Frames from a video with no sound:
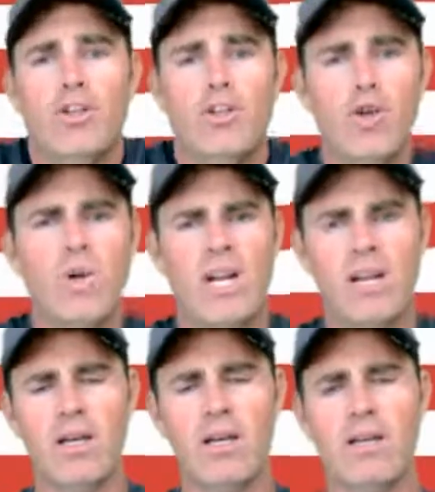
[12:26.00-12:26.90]
doing
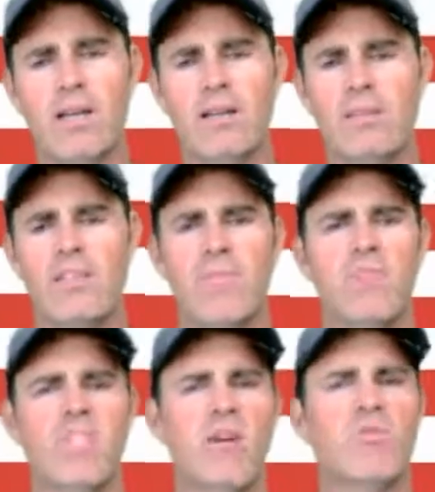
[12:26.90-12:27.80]

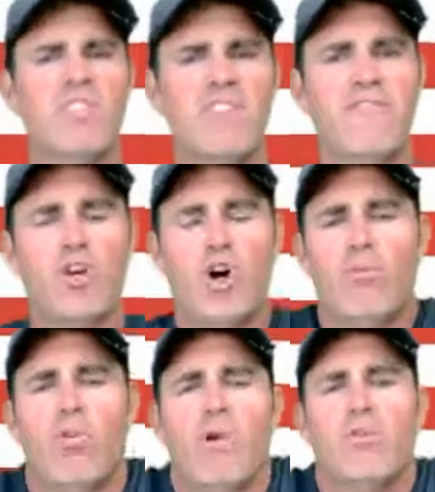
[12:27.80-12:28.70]
something that was difficult,
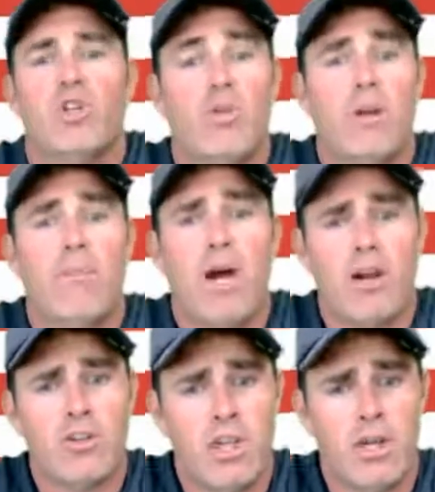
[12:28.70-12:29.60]
but we were doing it by
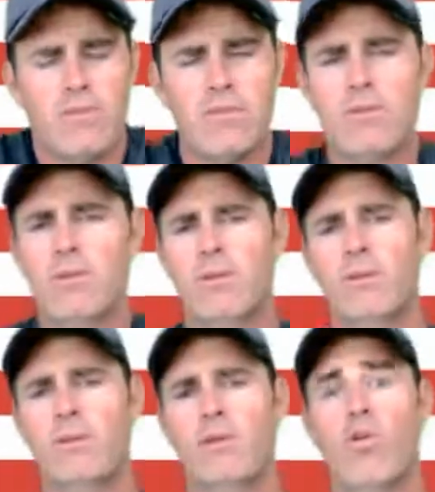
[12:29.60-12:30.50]
ourselves.
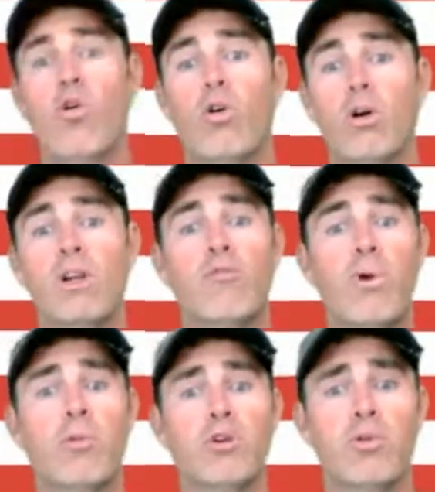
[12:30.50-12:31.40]
Or if
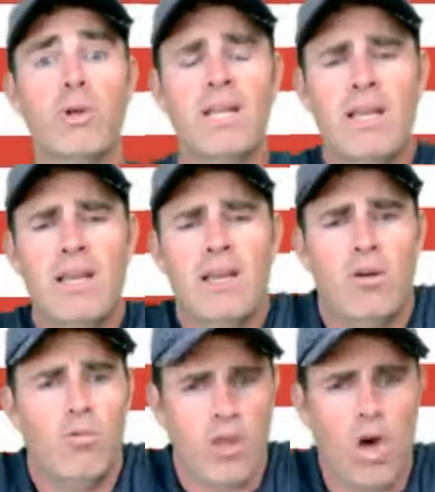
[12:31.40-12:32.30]
we were doing it
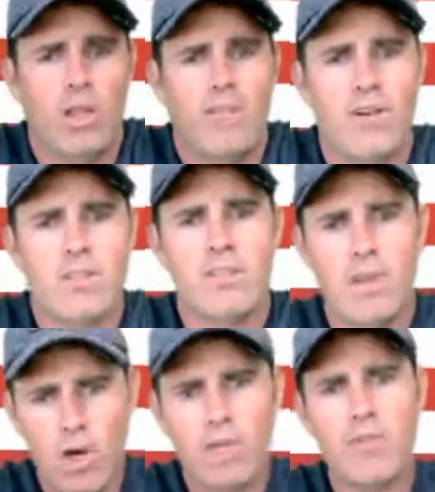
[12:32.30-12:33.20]
with all of
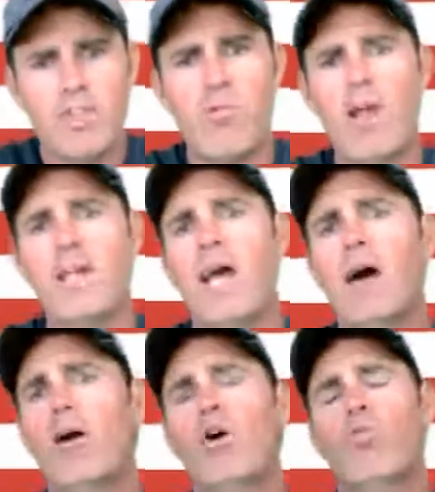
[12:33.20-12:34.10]
us right
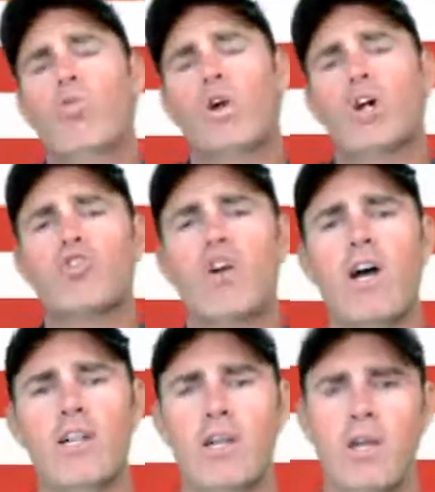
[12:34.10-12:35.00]
now, we're all
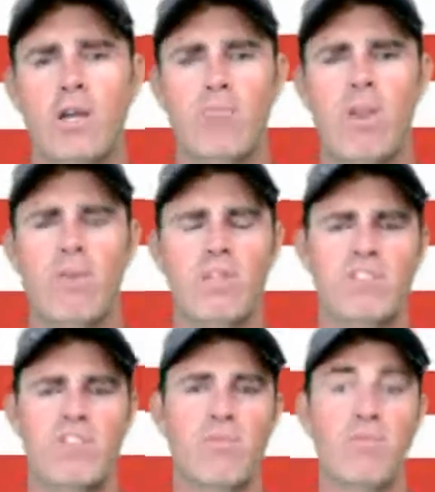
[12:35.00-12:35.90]
trying to, maybe it's
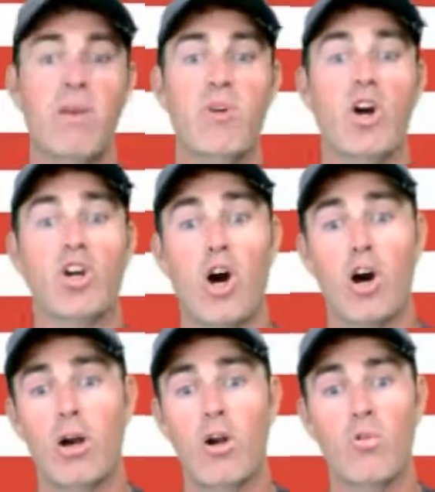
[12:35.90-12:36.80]
something, maybe our
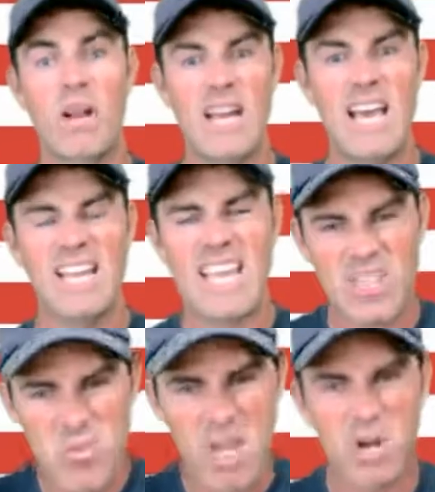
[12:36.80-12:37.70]
car ran out of
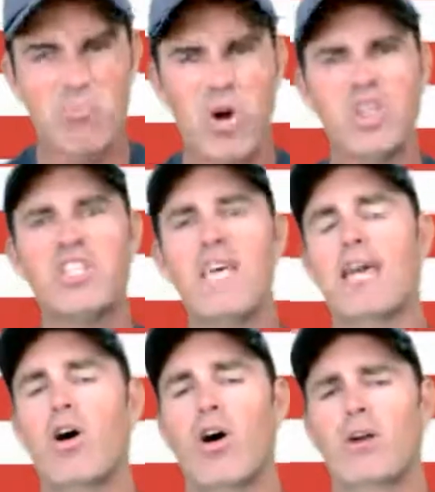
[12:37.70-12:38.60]
gas. We got to push that
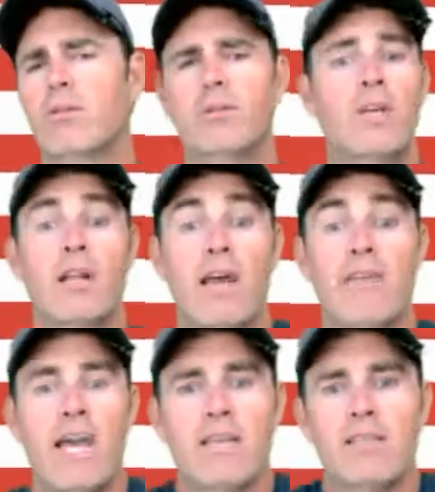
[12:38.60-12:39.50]
car. Doesn't have
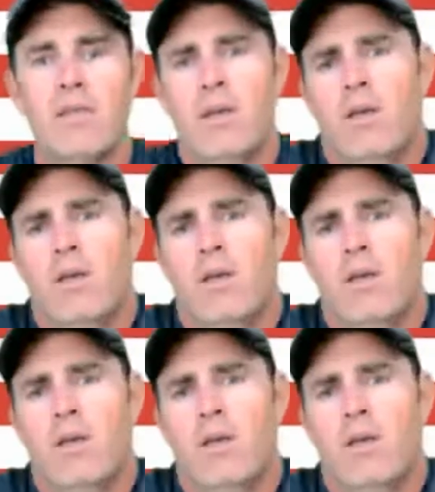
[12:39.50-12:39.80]
gas.